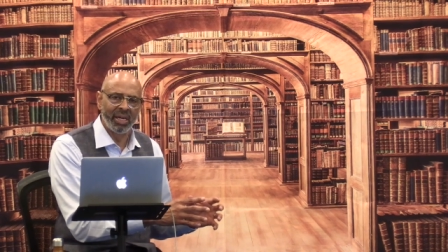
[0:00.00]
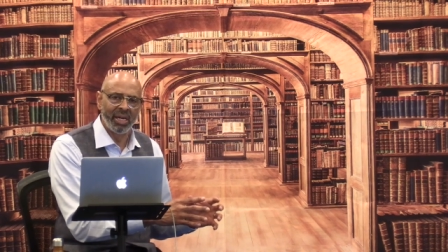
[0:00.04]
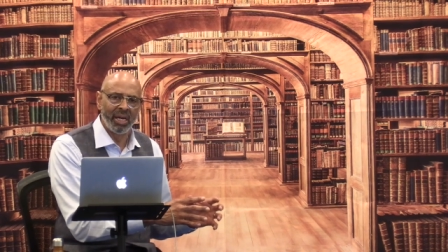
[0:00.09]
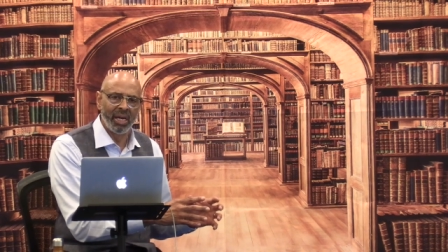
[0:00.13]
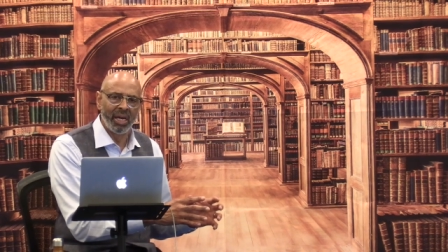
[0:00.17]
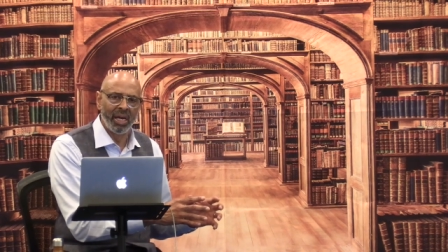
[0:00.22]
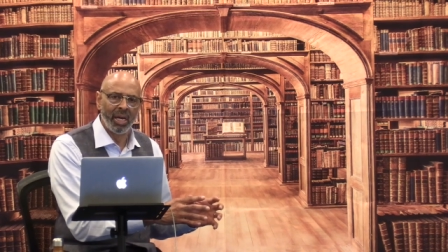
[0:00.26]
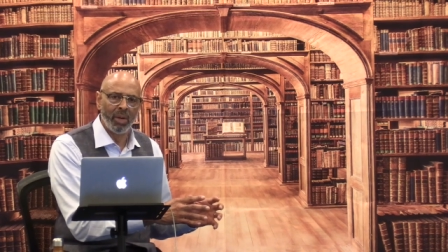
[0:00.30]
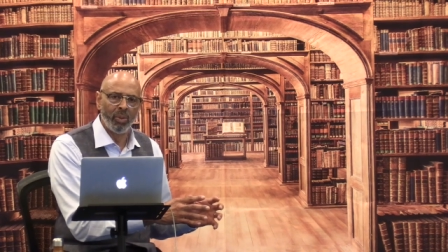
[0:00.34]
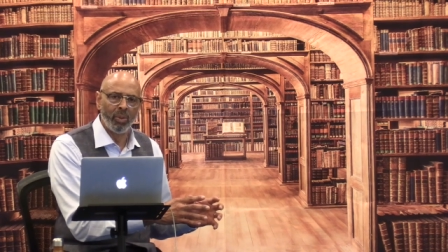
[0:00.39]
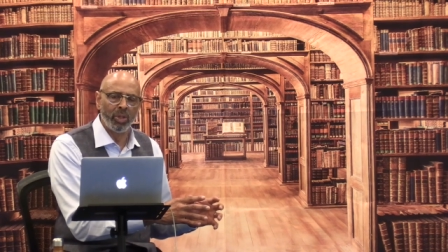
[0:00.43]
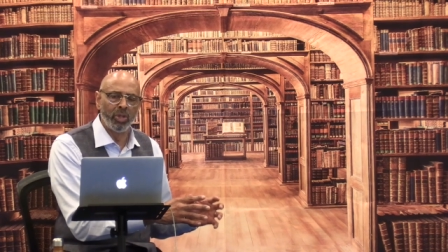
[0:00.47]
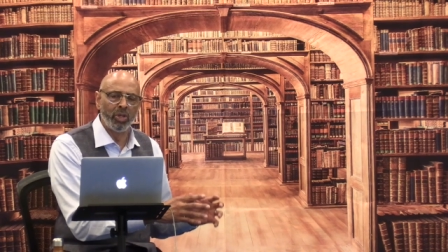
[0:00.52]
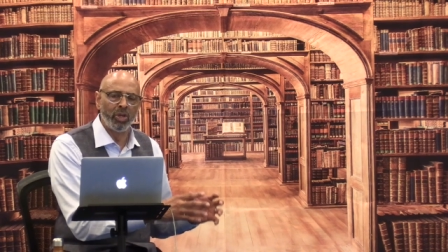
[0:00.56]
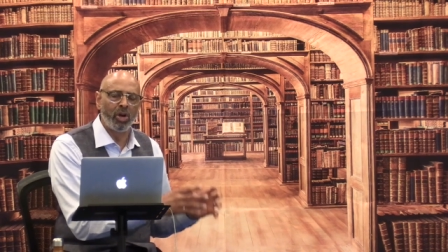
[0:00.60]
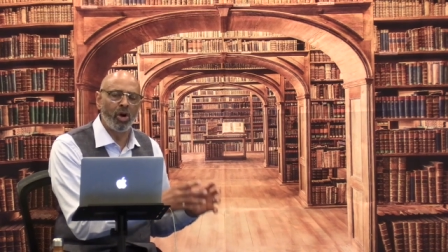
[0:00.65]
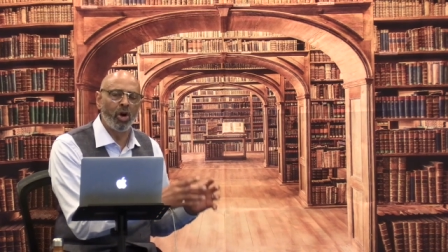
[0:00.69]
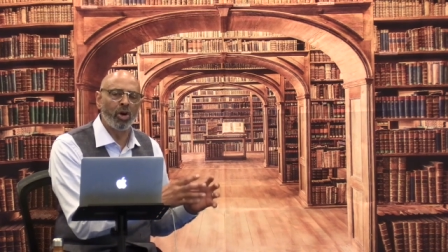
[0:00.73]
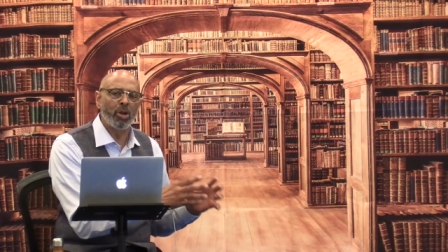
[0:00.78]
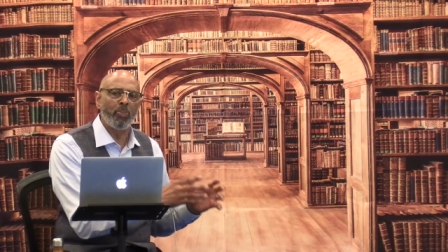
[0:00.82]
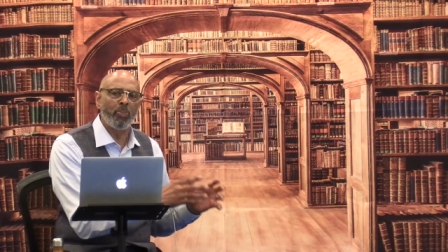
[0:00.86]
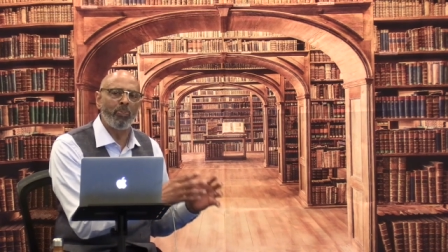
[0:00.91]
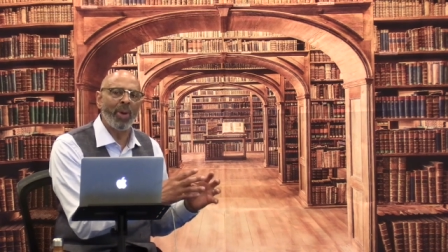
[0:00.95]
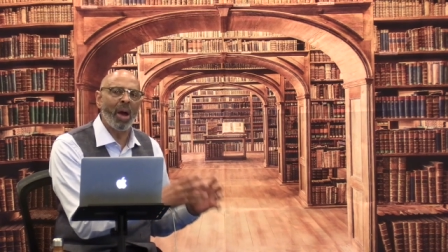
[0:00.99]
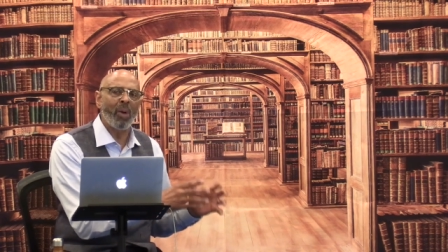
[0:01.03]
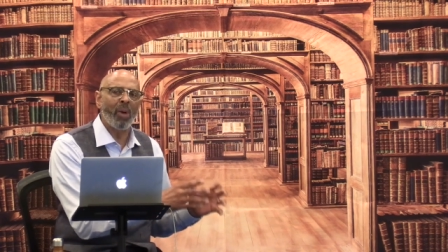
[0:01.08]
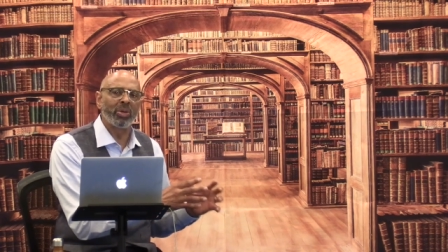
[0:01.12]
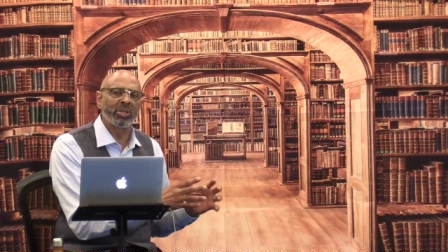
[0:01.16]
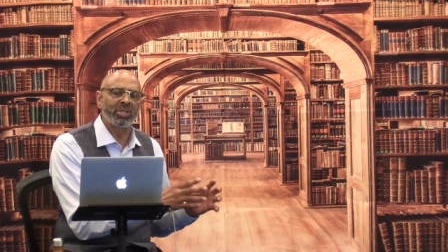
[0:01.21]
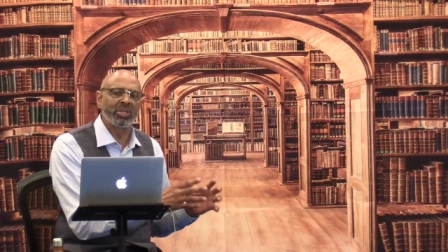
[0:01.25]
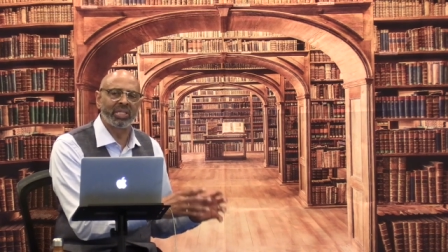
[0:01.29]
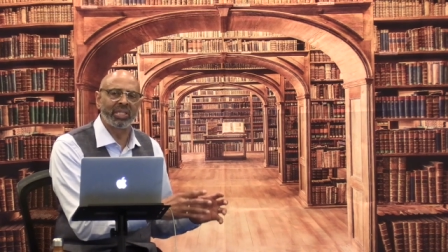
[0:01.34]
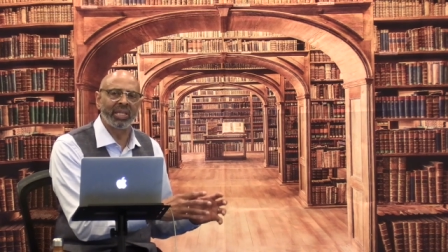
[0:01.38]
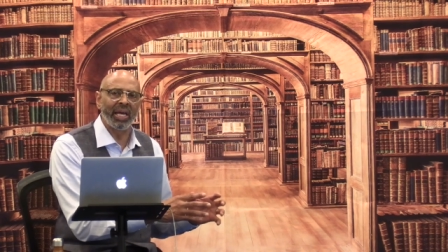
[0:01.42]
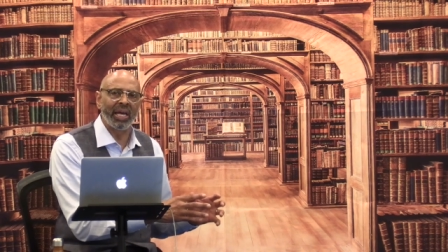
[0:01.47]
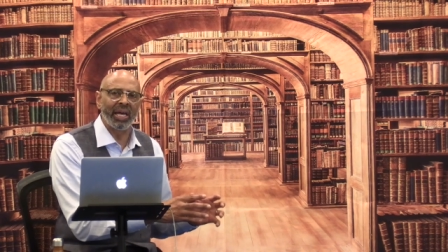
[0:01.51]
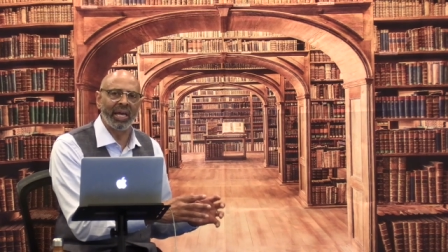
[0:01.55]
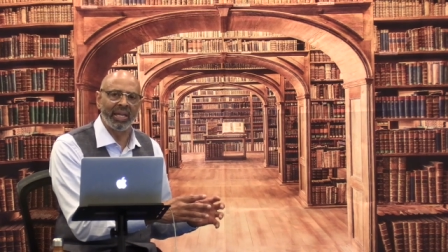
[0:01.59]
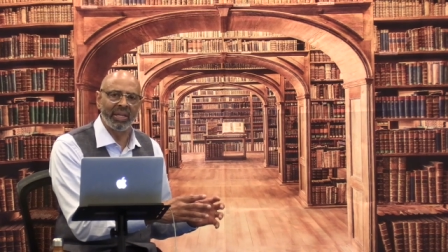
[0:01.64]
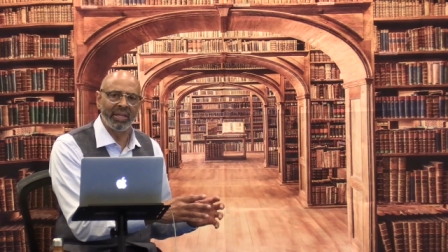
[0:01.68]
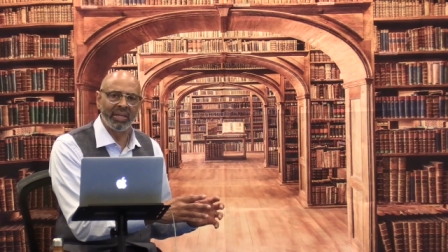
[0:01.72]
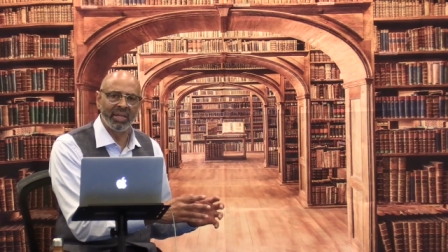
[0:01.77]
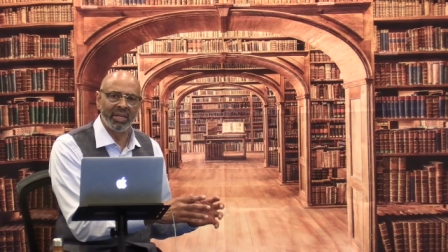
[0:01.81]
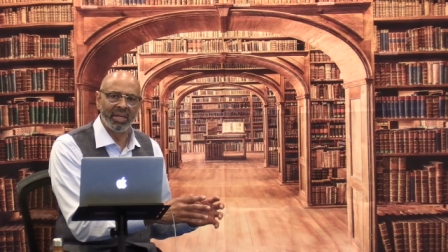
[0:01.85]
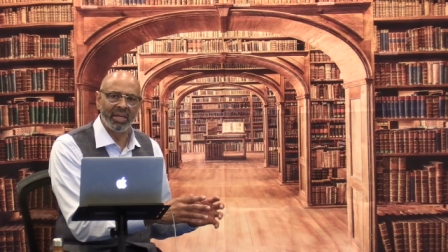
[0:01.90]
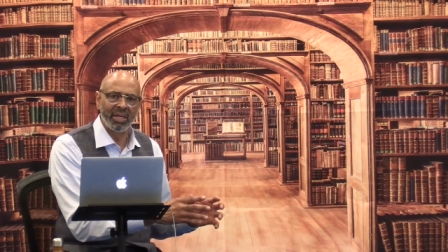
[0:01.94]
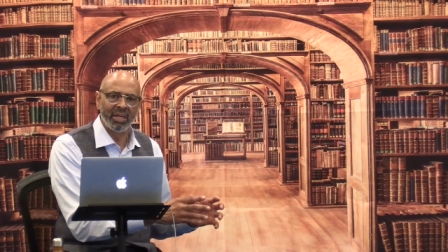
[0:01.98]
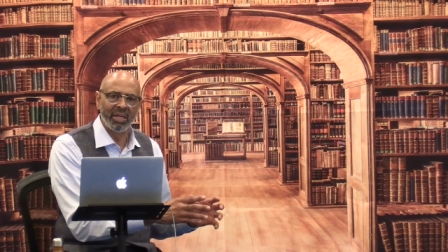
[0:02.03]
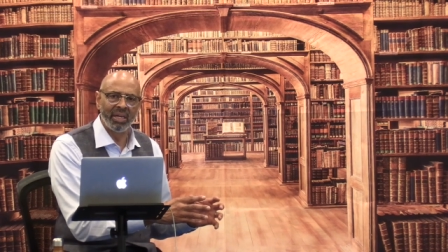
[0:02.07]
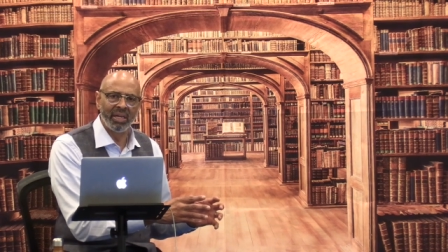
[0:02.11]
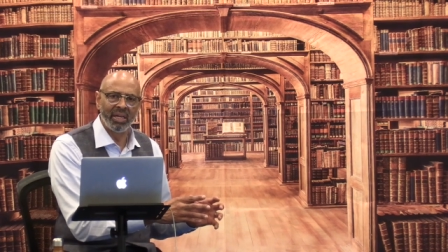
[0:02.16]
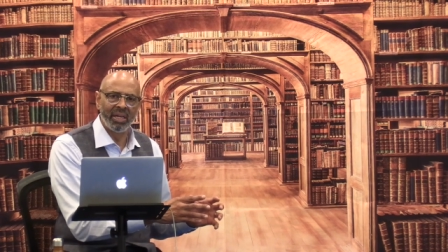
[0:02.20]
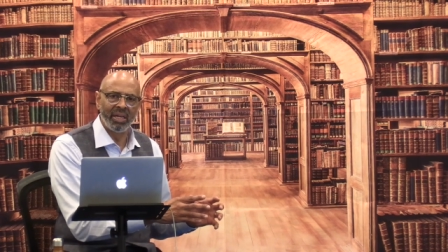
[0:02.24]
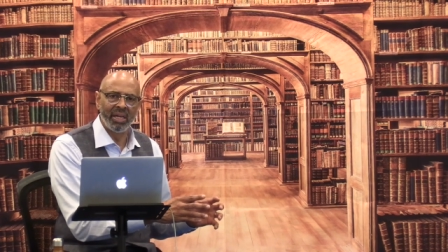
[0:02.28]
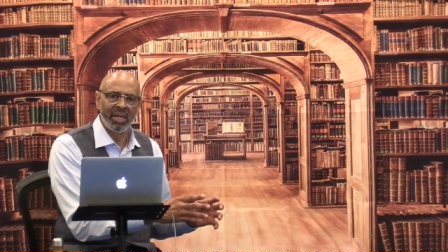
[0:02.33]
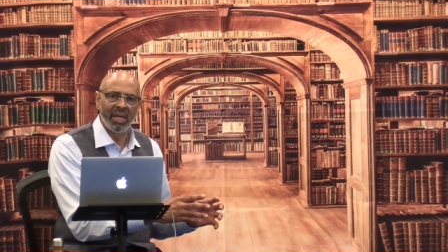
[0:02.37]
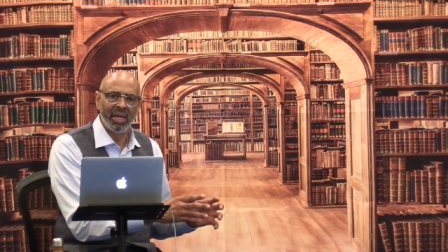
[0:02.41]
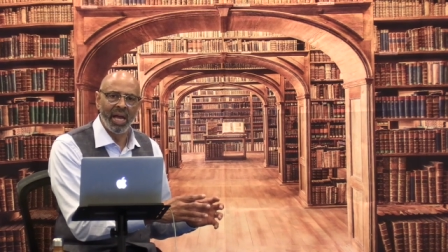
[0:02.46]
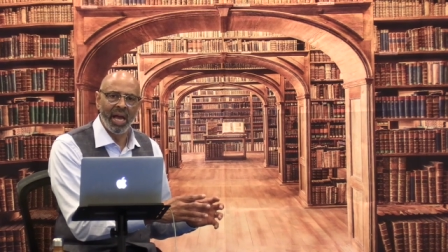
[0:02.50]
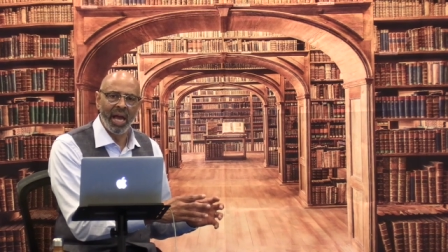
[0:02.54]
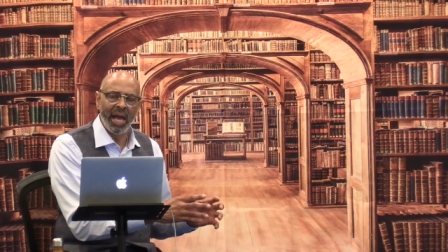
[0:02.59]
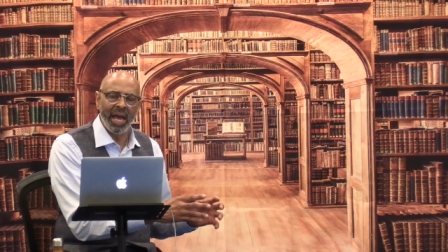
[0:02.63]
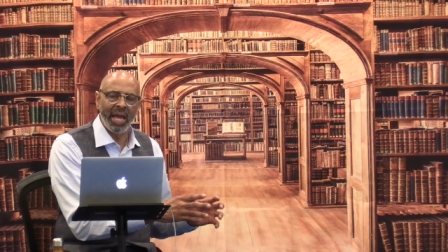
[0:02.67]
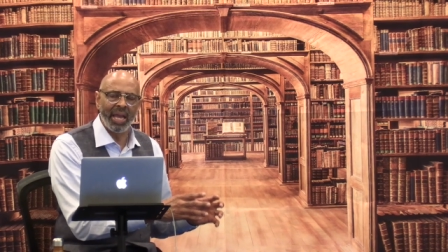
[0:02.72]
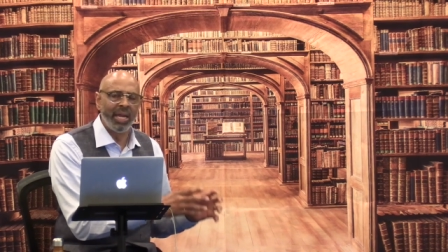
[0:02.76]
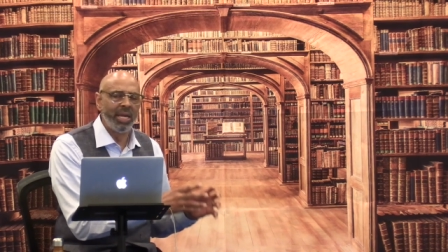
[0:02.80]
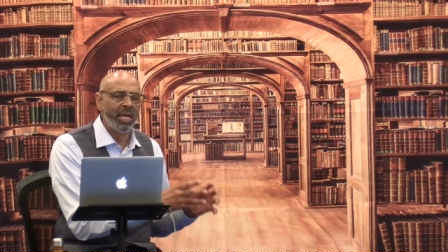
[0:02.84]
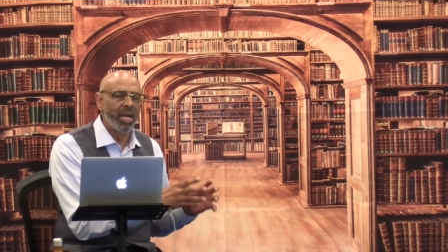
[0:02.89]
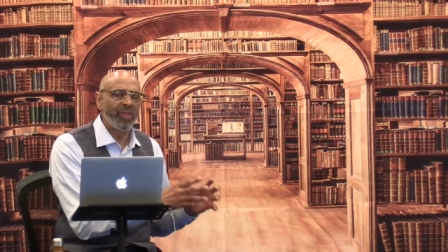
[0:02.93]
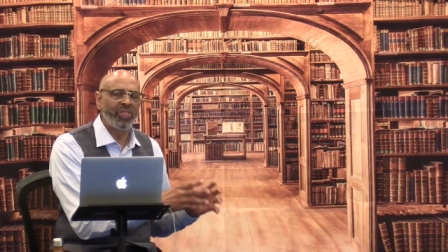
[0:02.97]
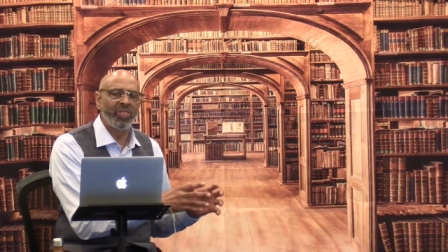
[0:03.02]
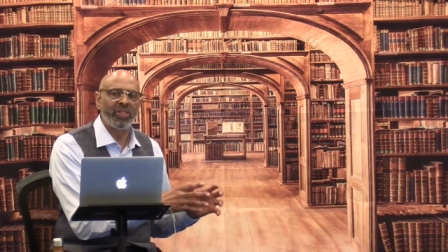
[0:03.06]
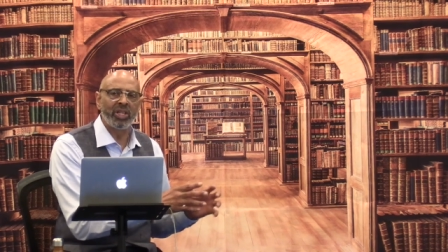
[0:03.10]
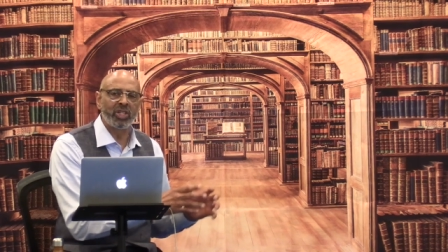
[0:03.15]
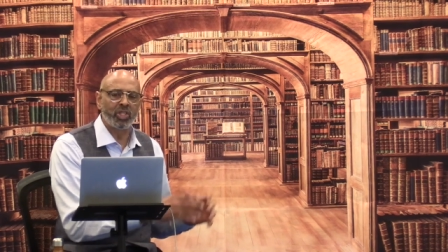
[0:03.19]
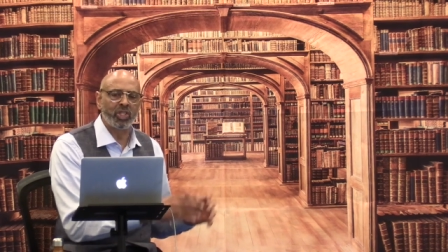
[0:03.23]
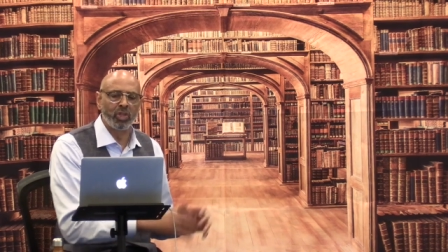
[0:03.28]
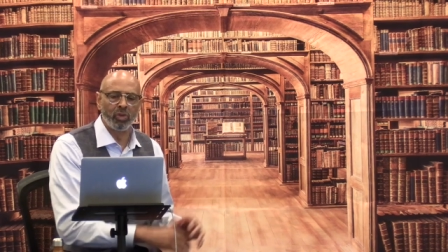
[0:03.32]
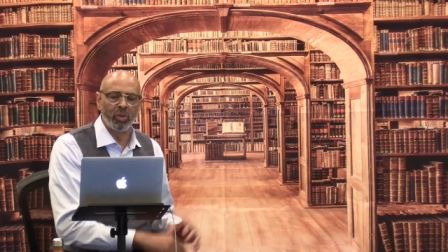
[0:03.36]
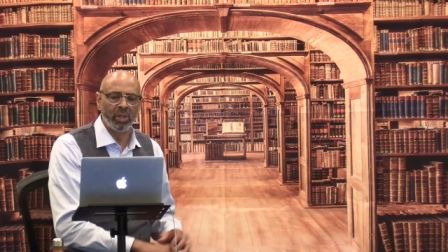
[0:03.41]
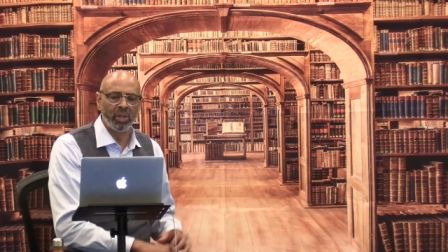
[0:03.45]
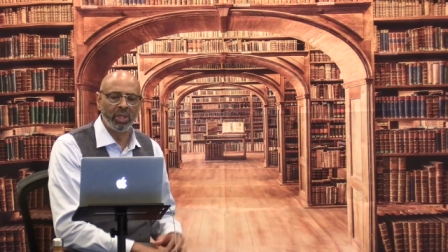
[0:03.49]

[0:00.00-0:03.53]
when you go to bed with sin and nothing that you really